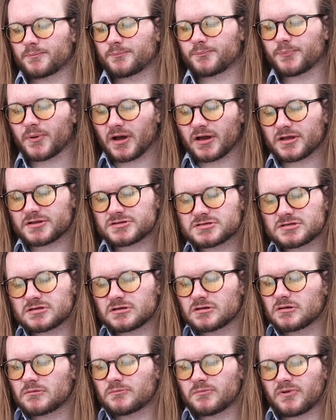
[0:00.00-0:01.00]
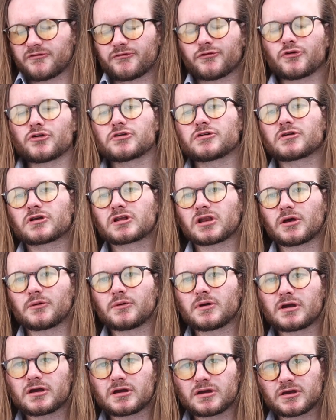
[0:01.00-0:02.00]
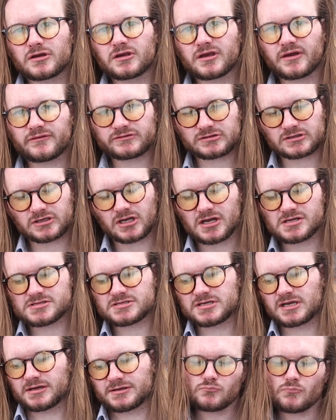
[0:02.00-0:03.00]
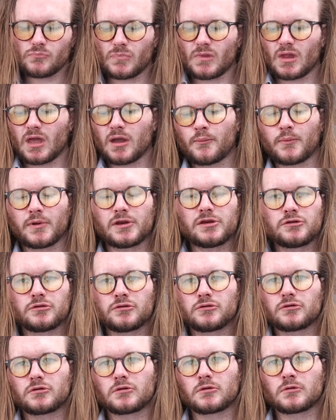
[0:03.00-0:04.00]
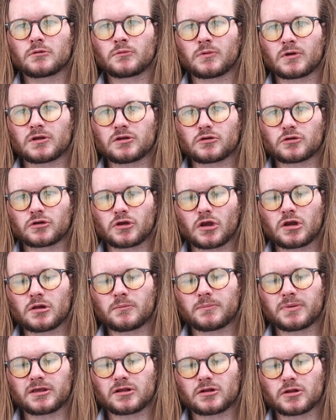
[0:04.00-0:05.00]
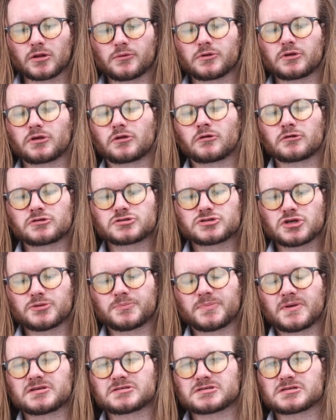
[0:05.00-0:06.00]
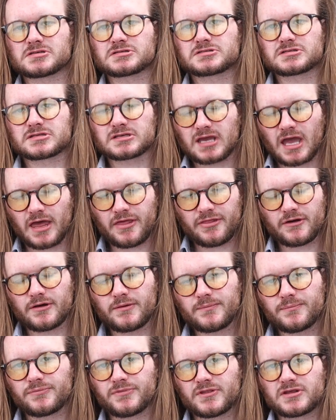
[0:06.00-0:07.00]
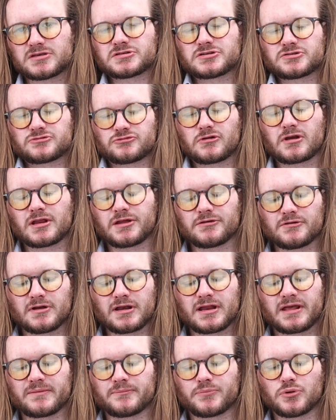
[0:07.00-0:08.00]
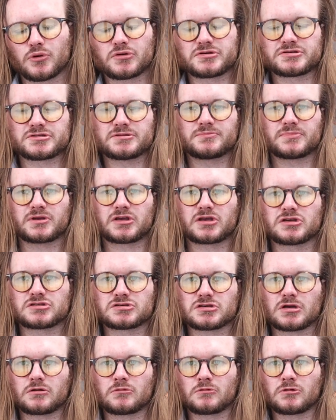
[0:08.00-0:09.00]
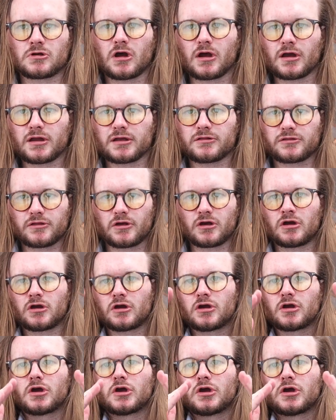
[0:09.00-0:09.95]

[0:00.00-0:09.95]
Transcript: But before you glue it, you have to cut it. And when you're going to be gluing your 2 pieces together, this is really important, because either